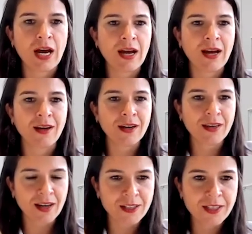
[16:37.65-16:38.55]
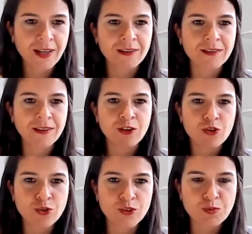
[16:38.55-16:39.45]
and I can create
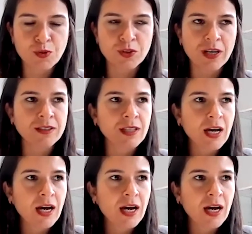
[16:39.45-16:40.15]
insurance products.